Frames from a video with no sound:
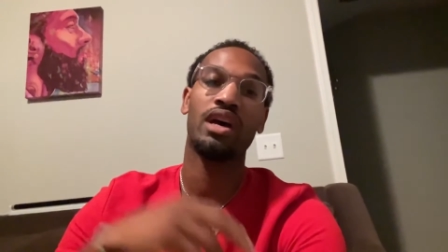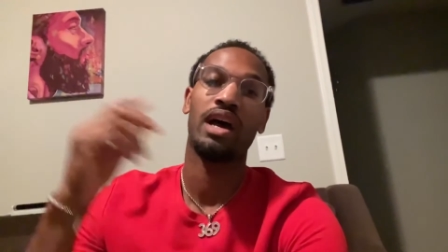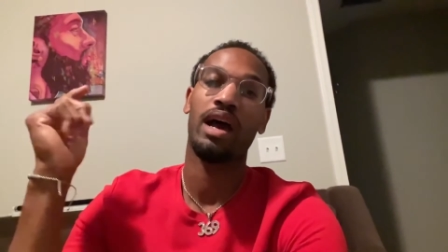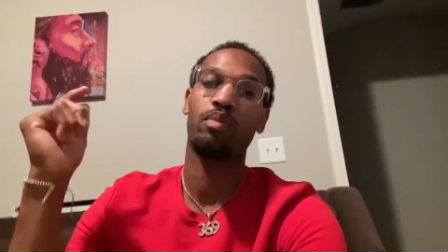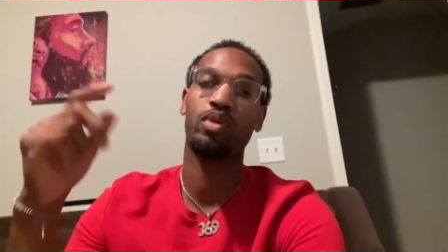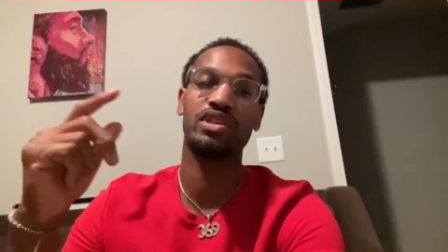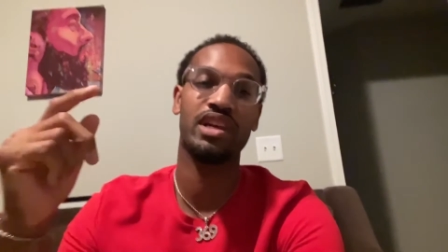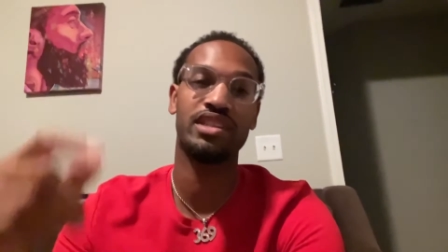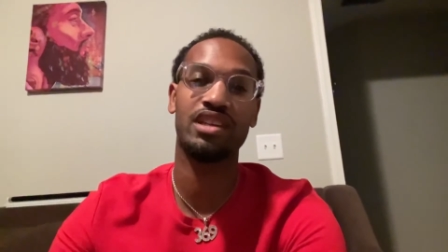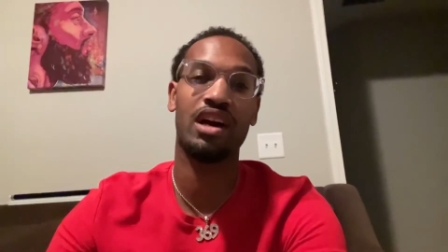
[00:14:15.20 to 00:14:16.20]
I
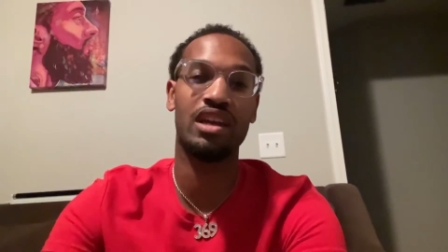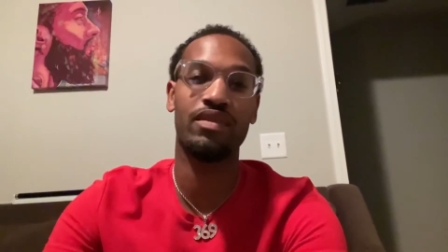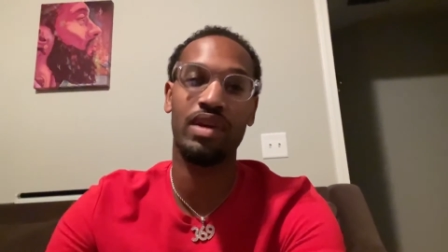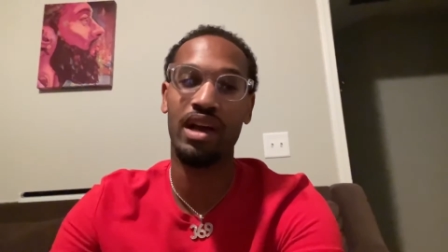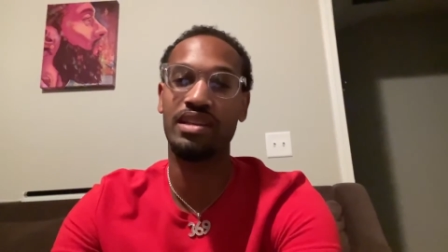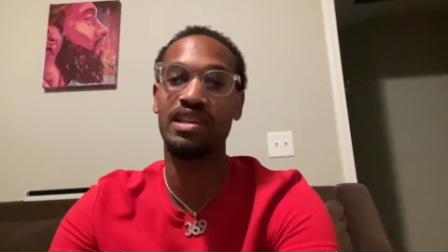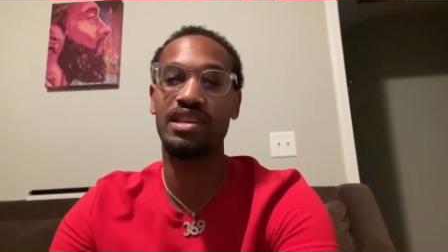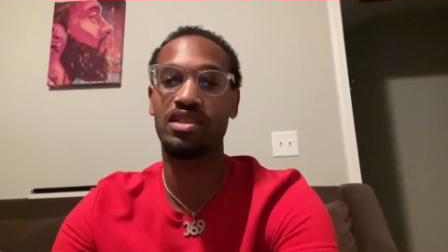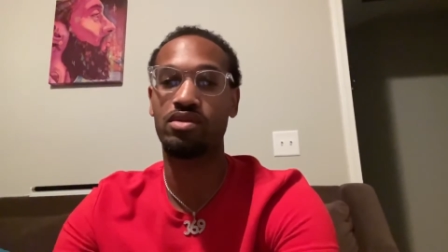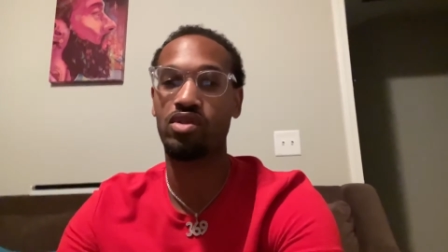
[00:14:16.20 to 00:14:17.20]
appreciate y'all. If y'all did
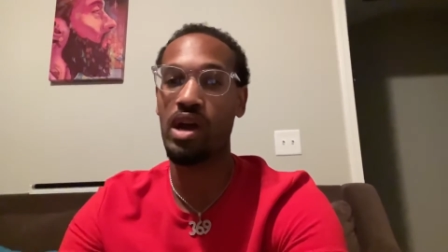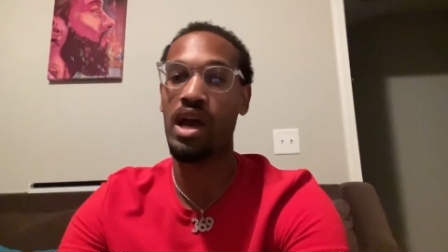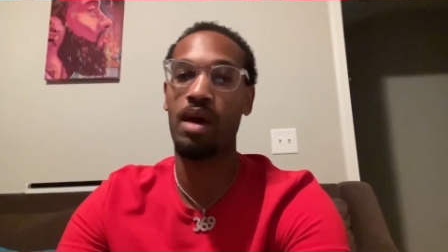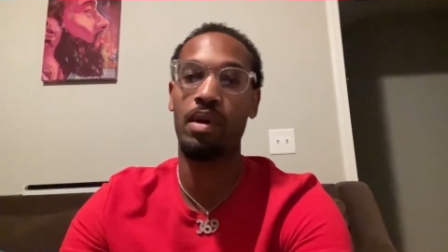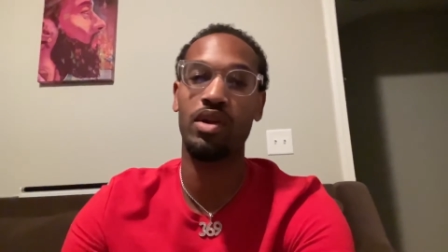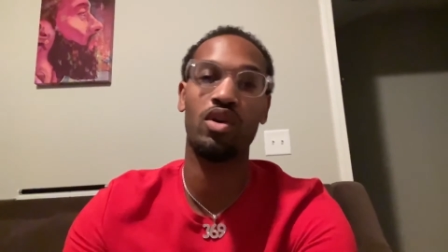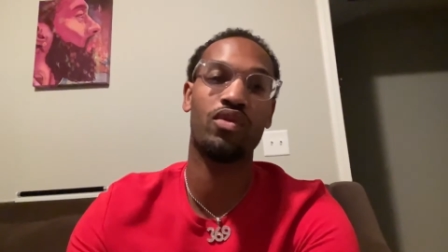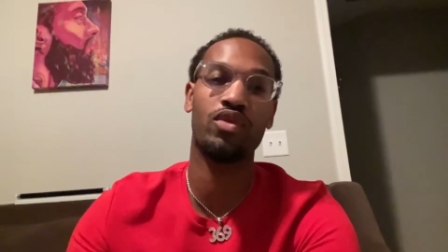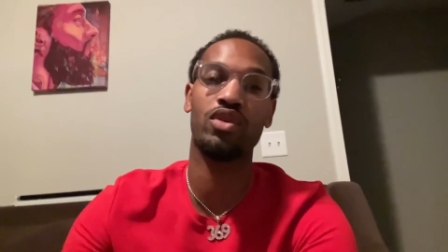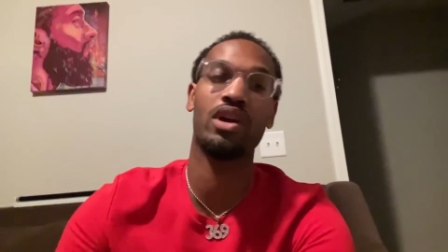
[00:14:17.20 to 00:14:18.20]
subscribe, I know a
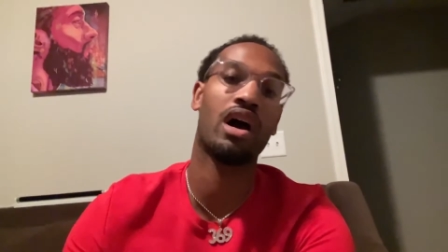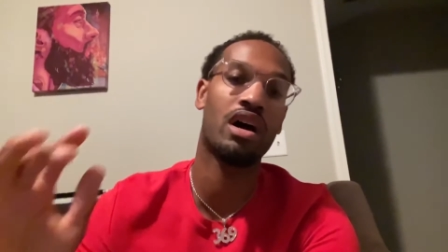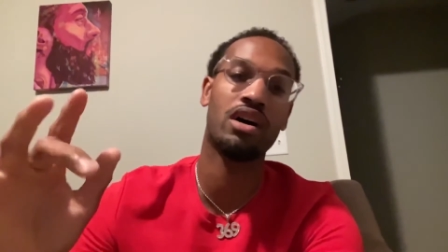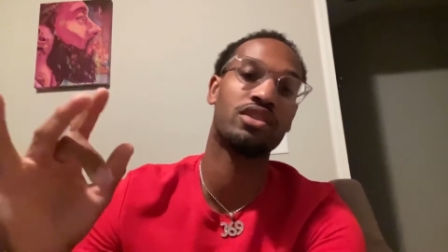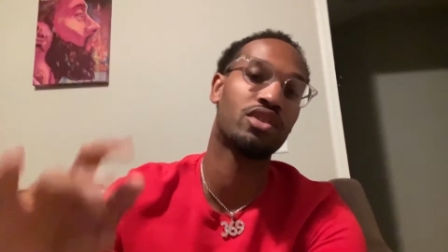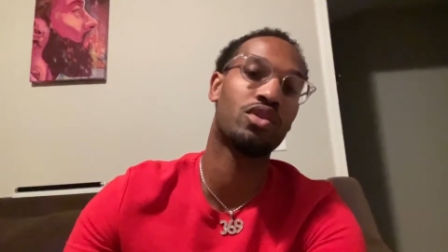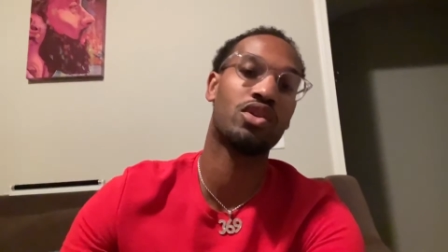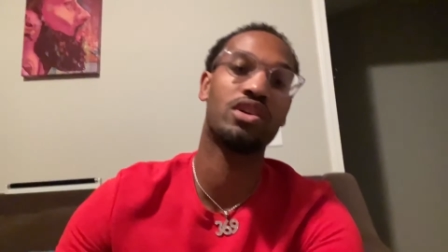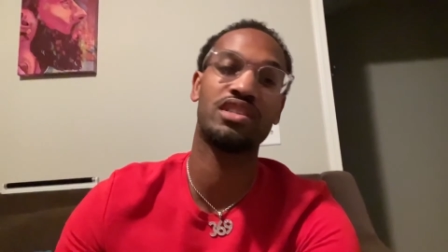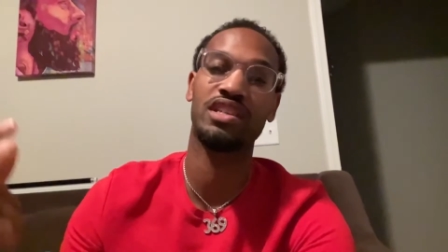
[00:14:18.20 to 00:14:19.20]
few y'all honk the
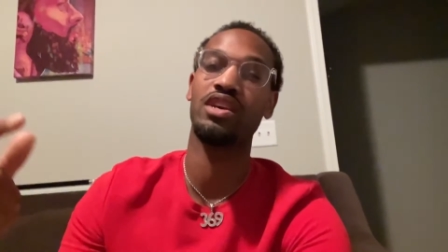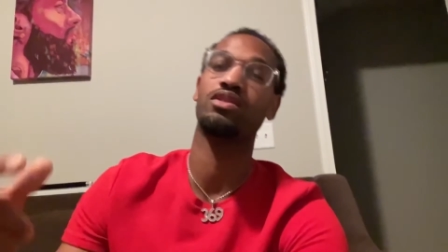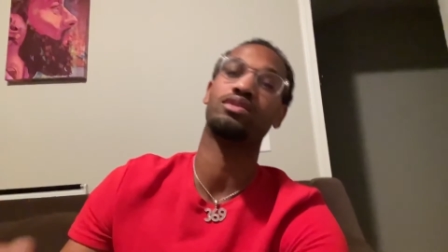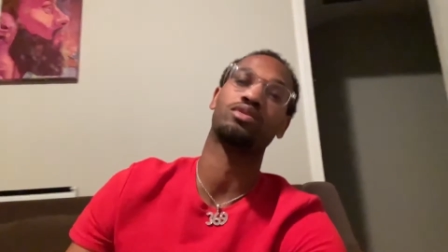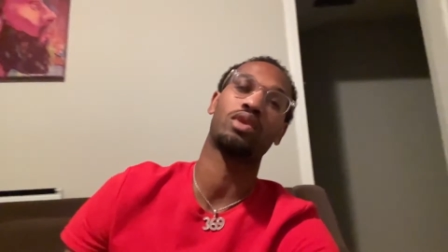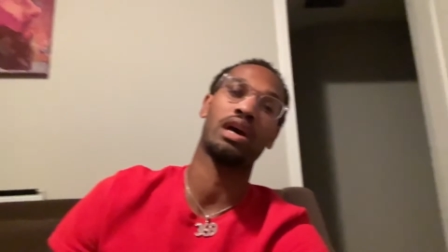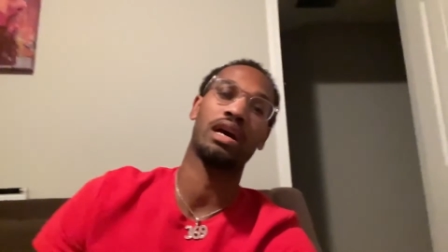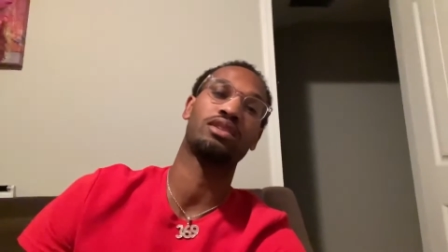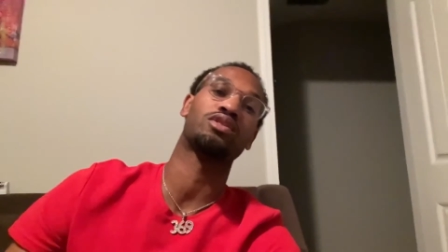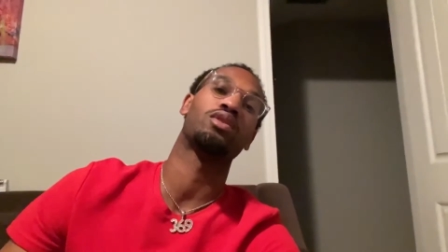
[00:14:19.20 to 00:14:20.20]
horn and say you
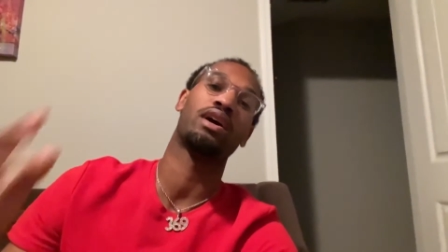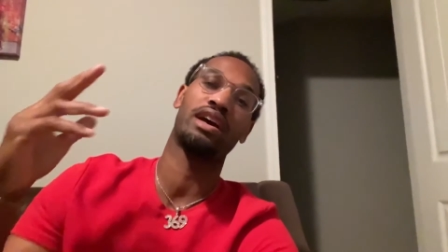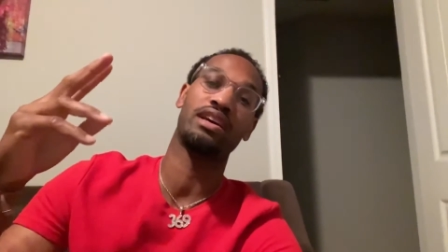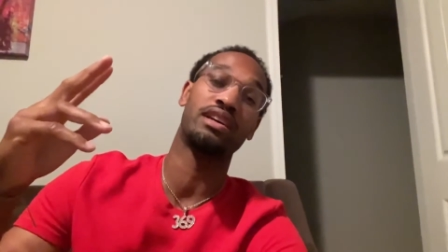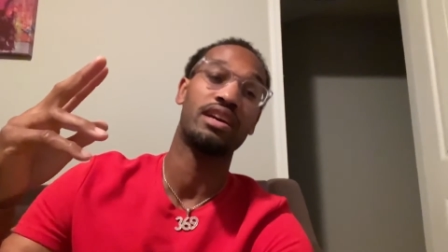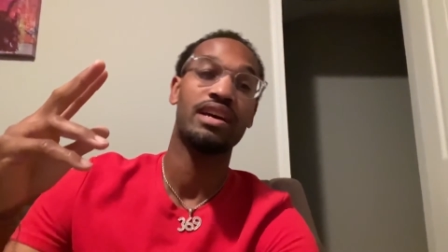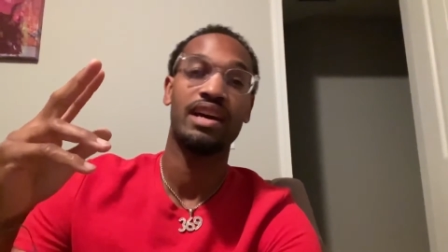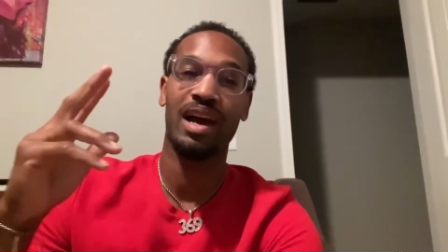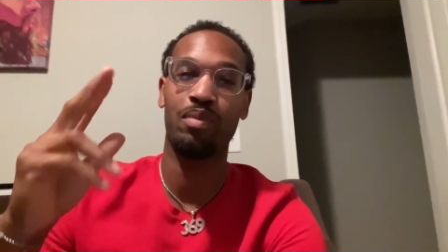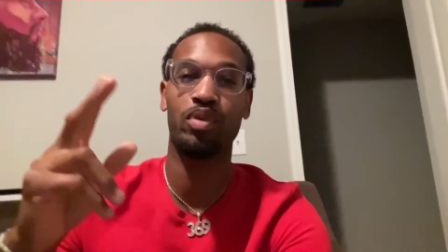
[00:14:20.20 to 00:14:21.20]
subscribe. So, hey,
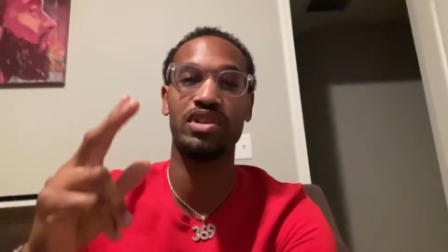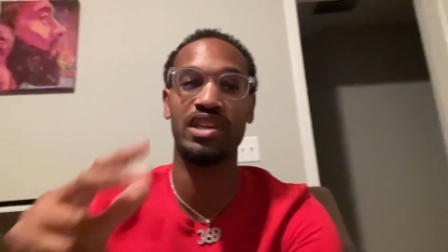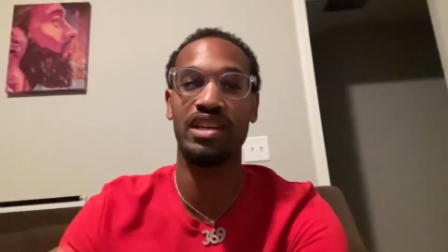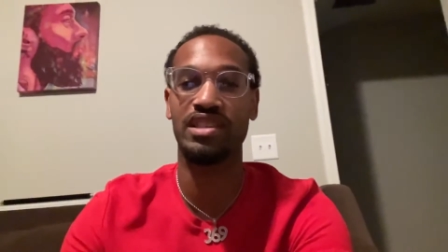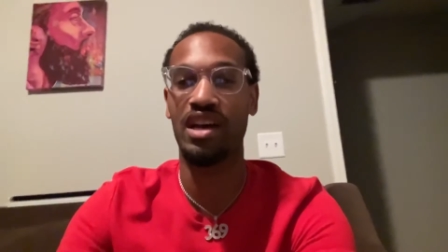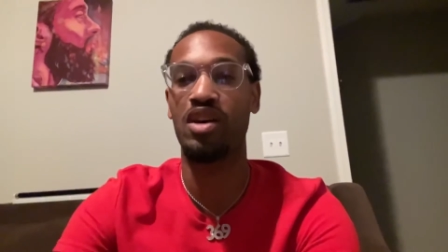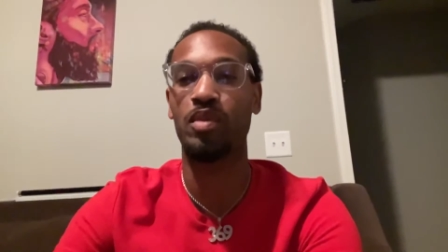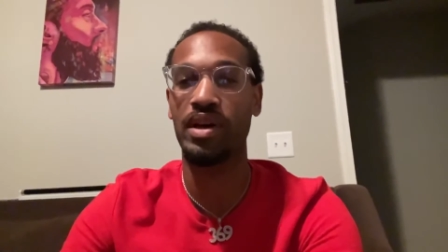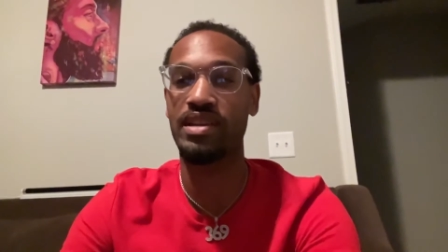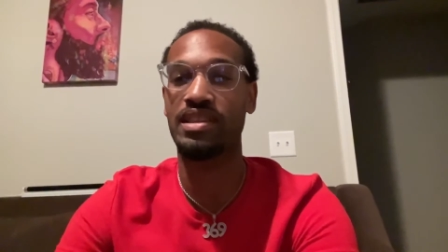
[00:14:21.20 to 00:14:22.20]
I appreciate y'all,
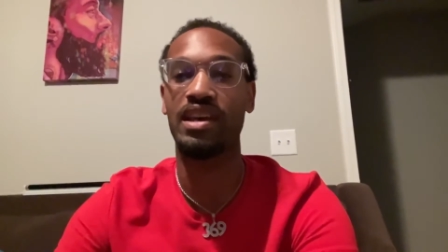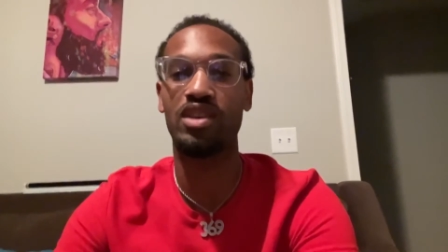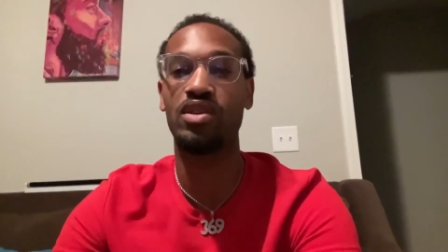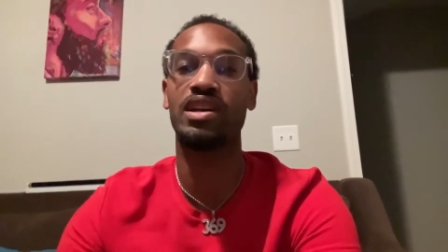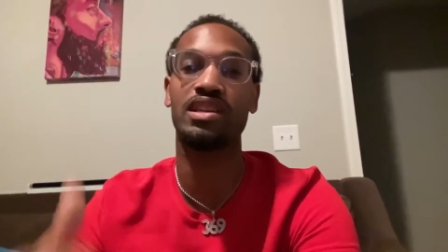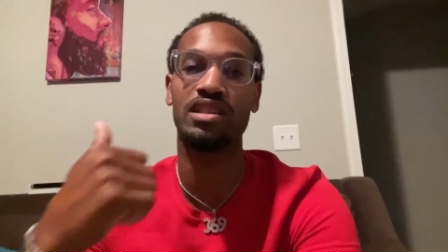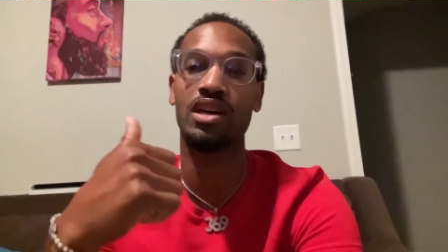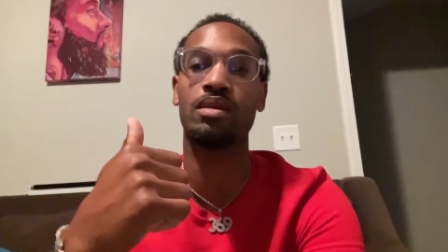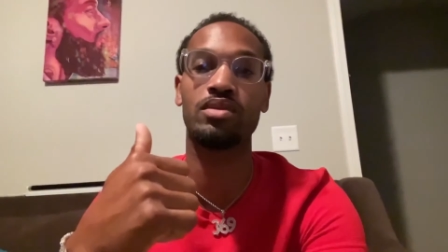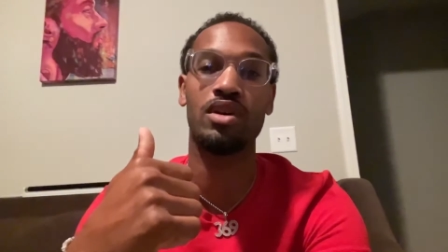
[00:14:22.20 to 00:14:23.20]
man. Thank you. Hit the
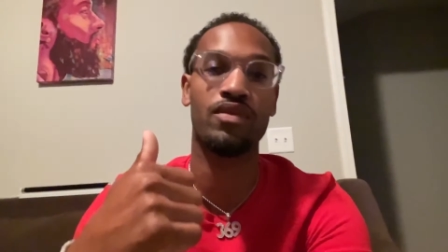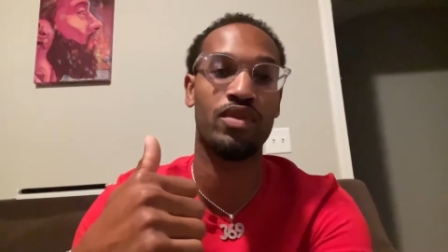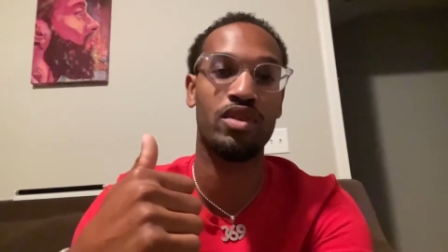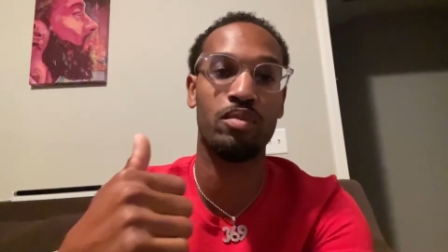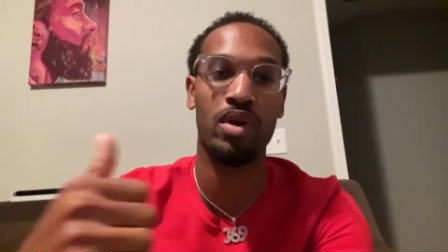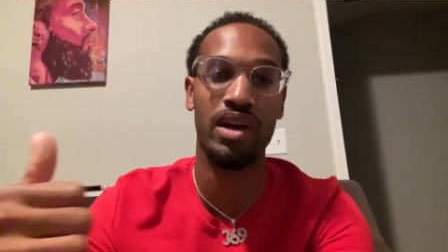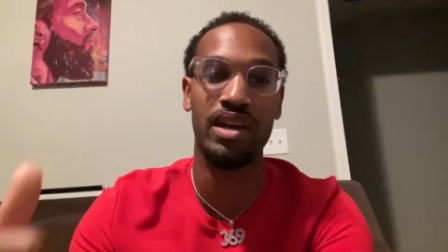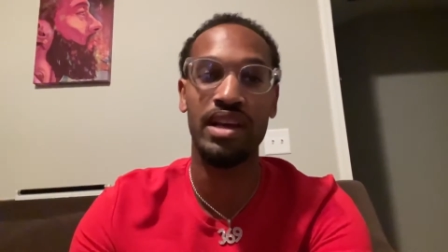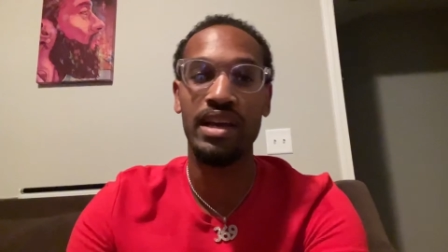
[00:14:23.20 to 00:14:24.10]
thumbs up for your boy.